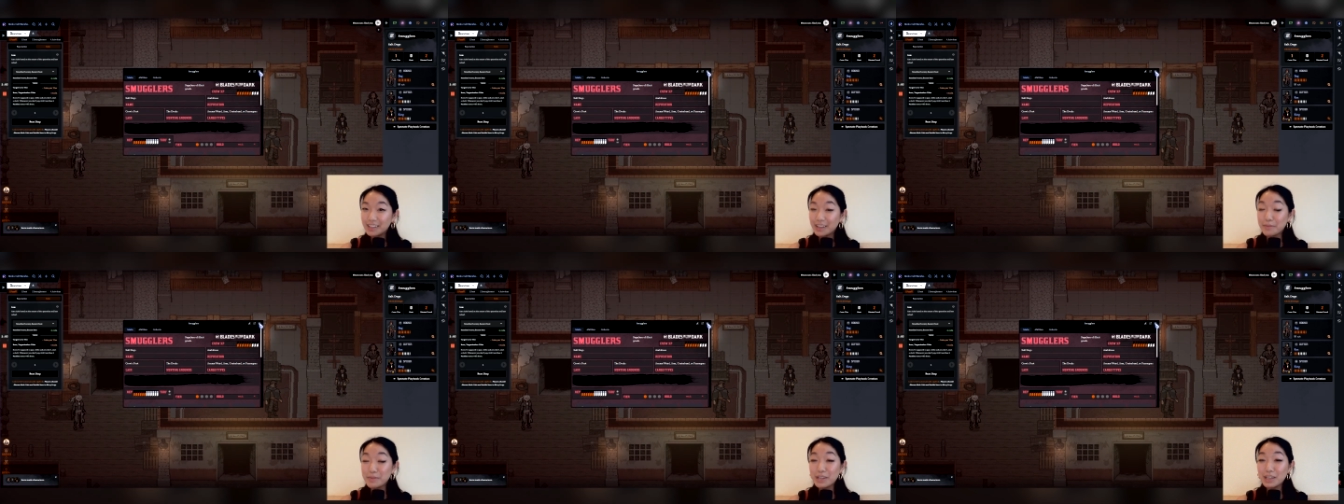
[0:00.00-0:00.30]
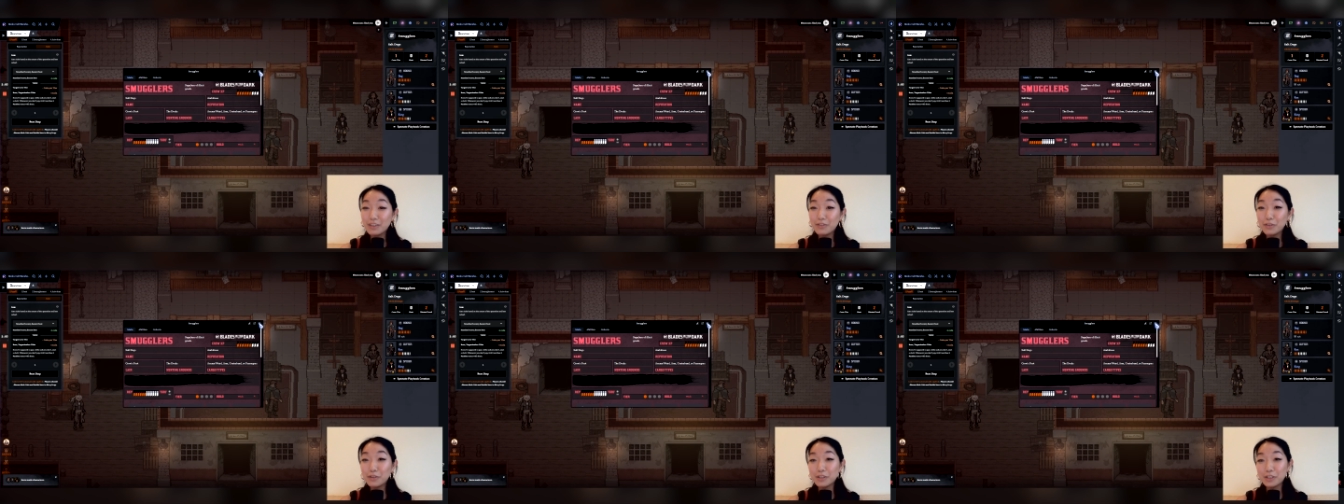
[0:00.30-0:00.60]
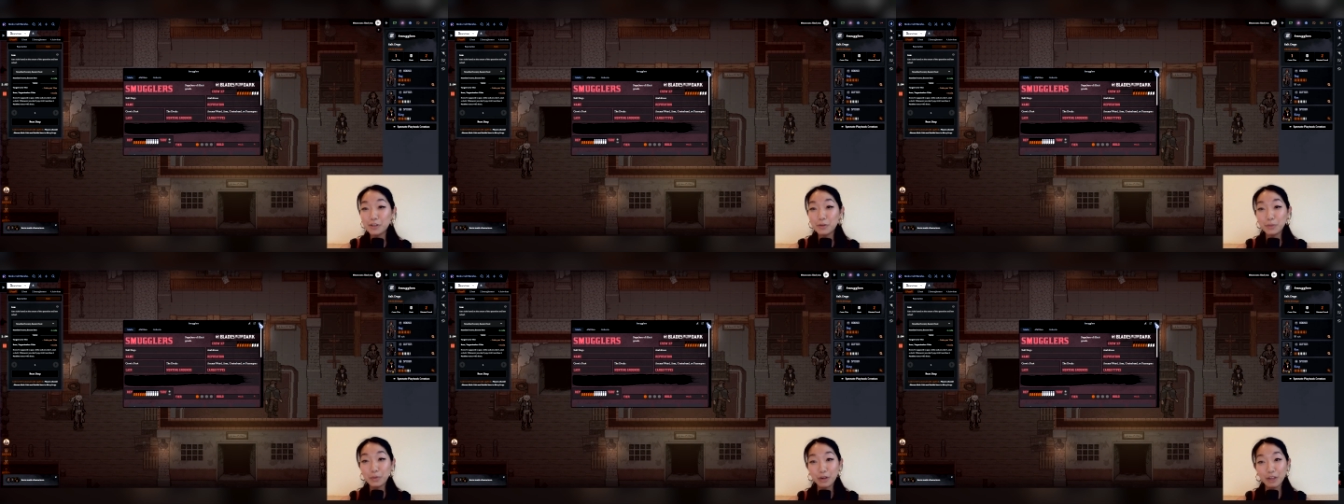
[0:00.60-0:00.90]
Let me give you a
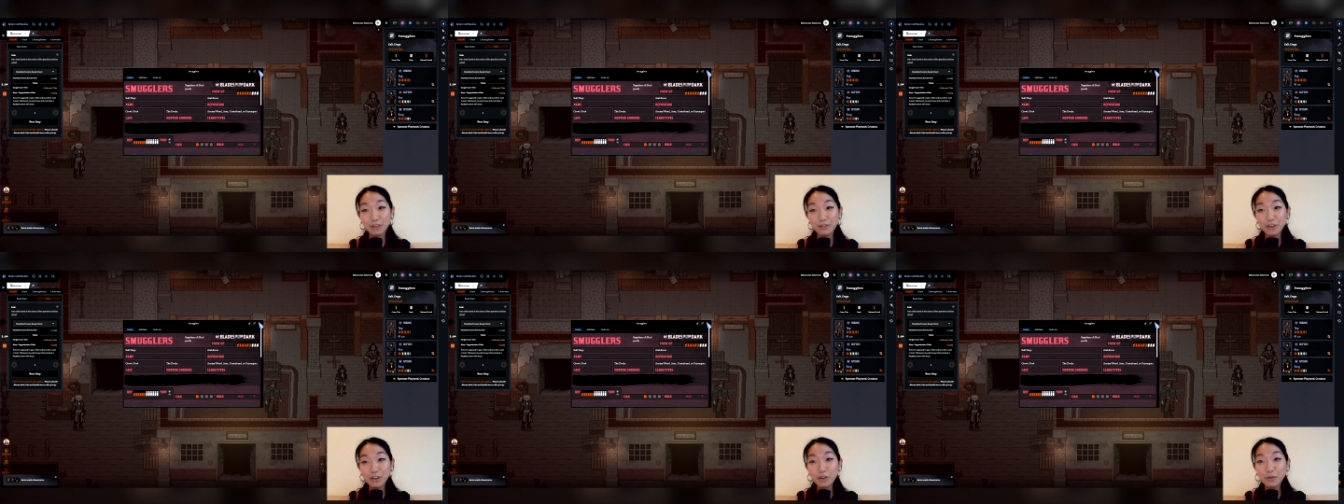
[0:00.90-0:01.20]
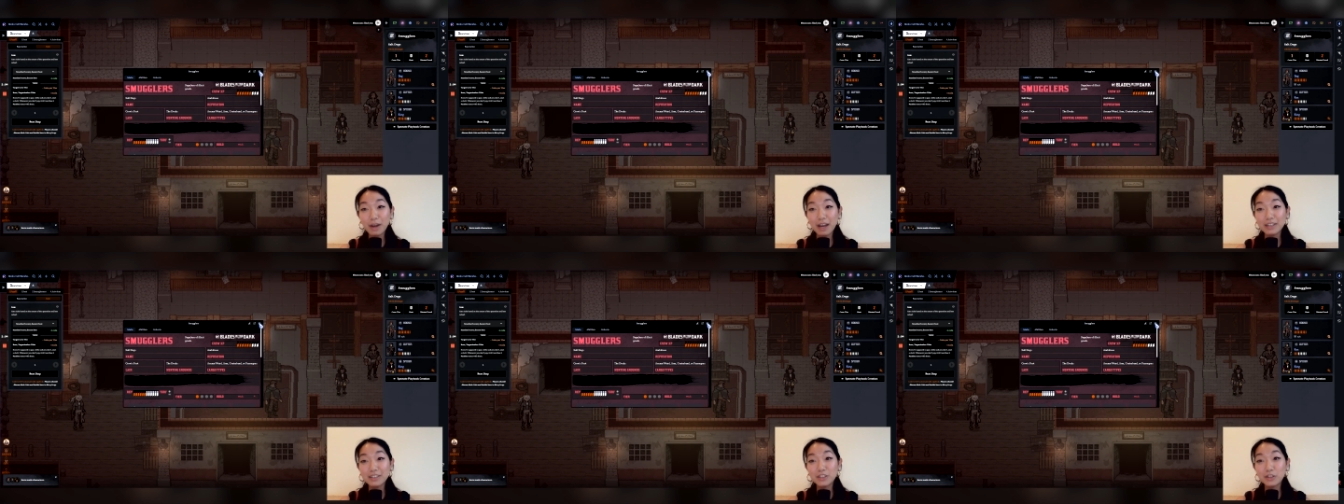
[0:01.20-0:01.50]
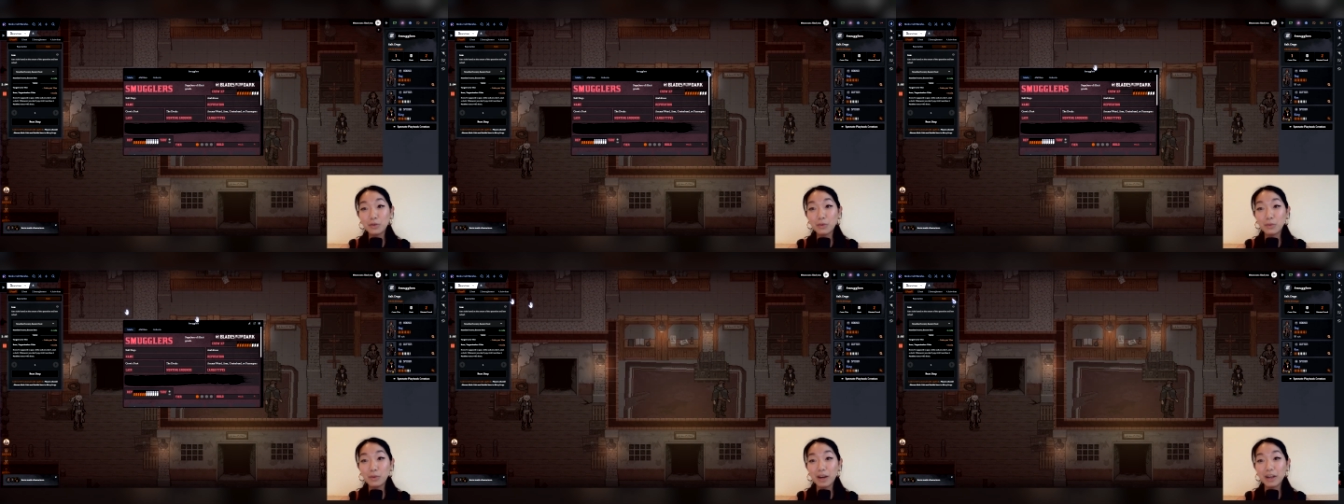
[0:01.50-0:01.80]
little preview as
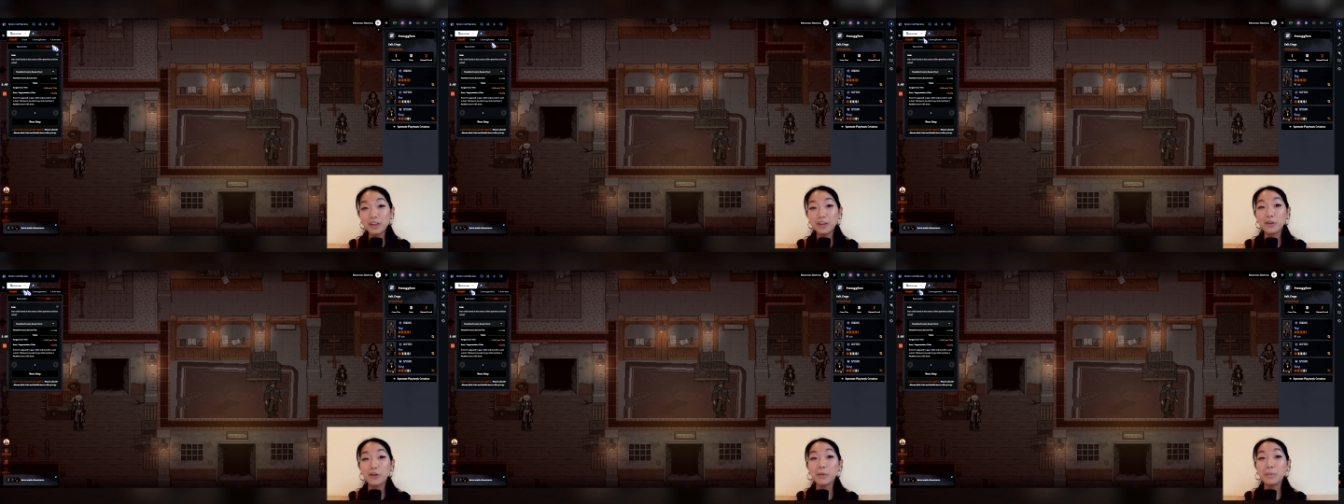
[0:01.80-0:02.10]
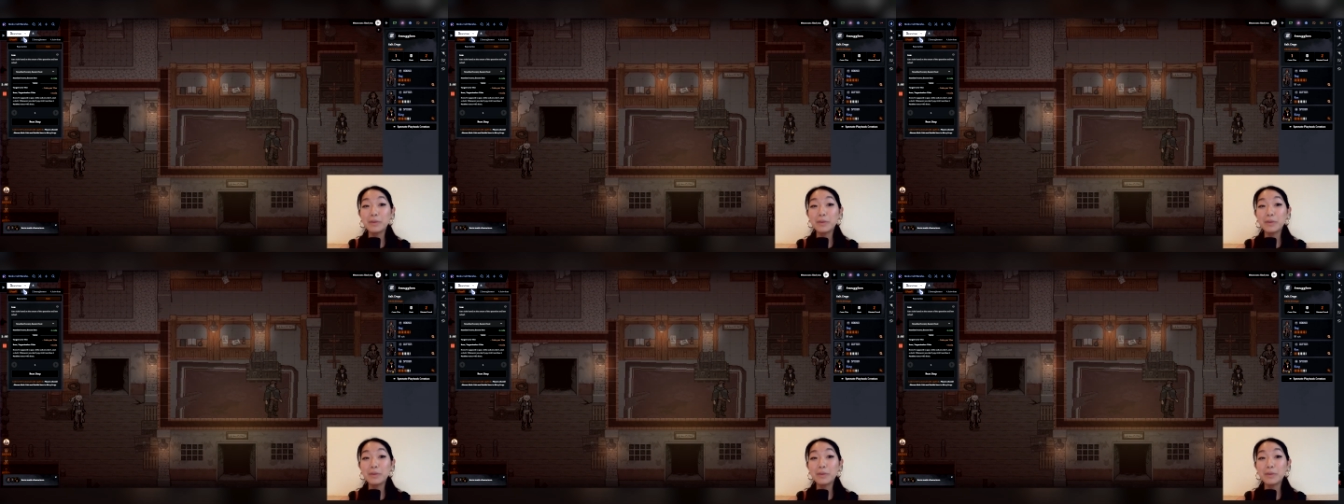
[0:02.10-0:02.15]
to what your